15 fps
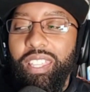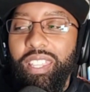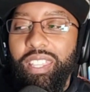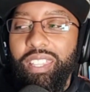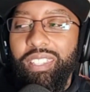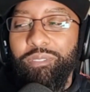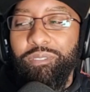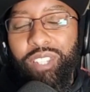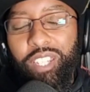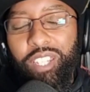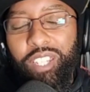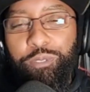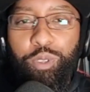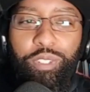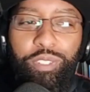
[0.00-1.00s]
Phoenix
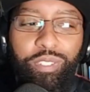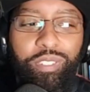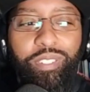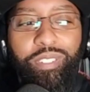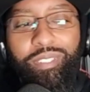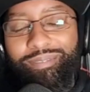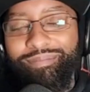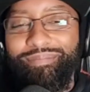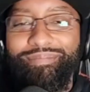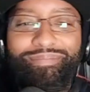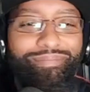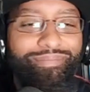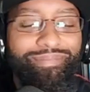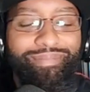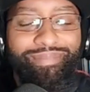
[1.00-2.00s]
Force,
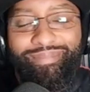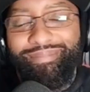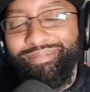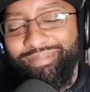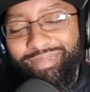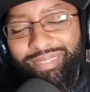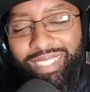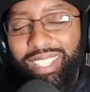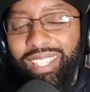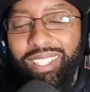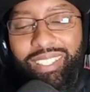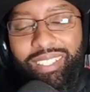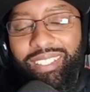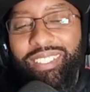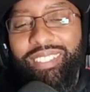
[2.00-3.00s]

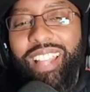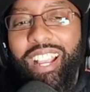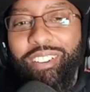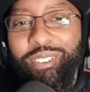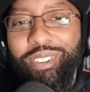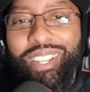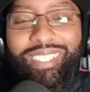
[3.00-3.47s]
it's not great.